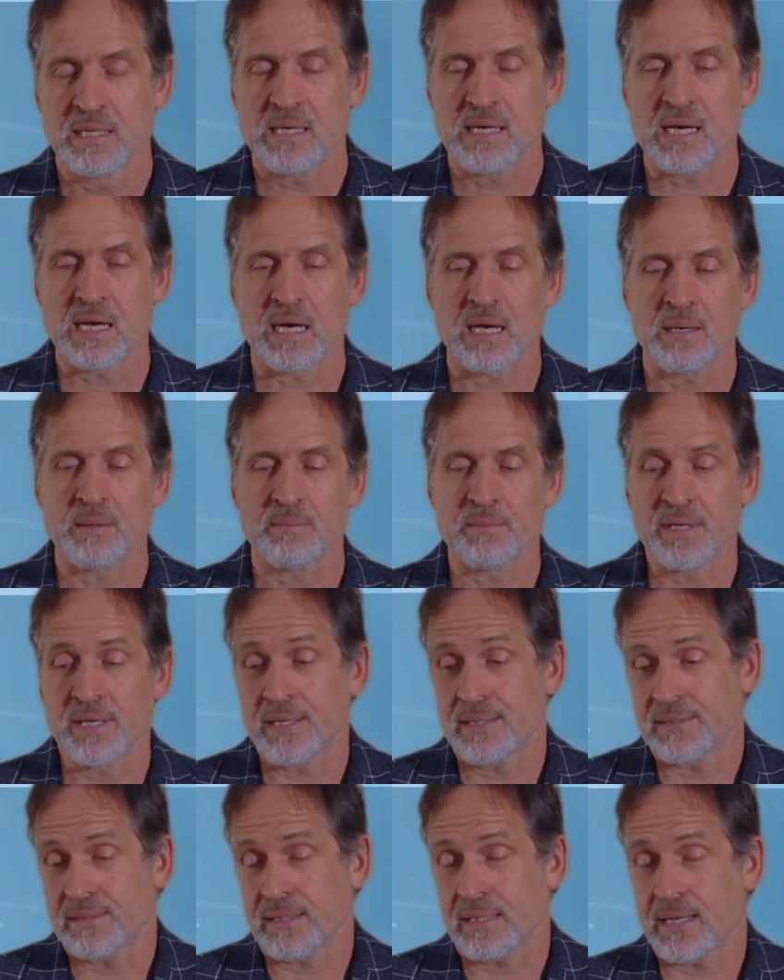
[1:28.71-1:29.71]

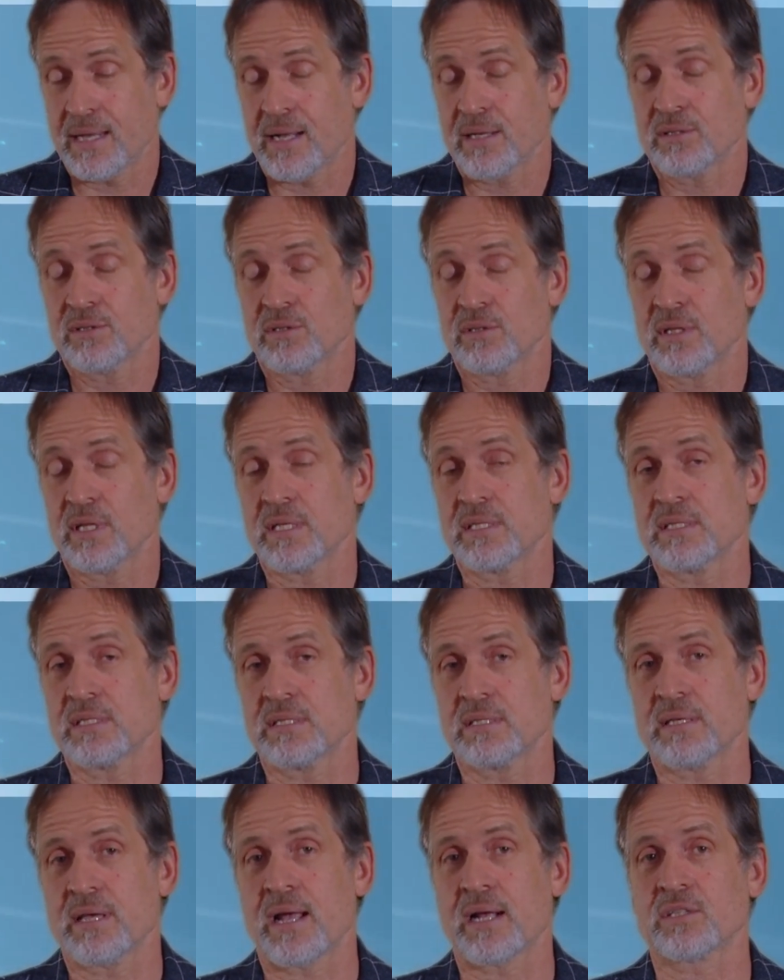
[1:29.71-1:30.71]
It's a cancer
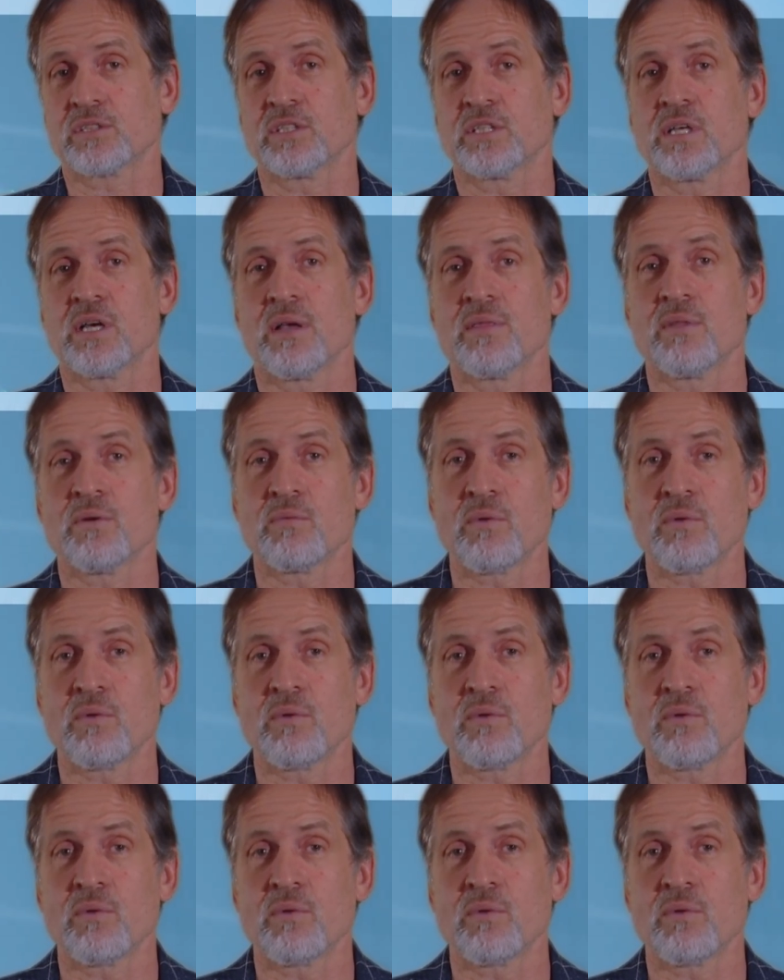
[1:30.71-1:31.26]
that's actually on the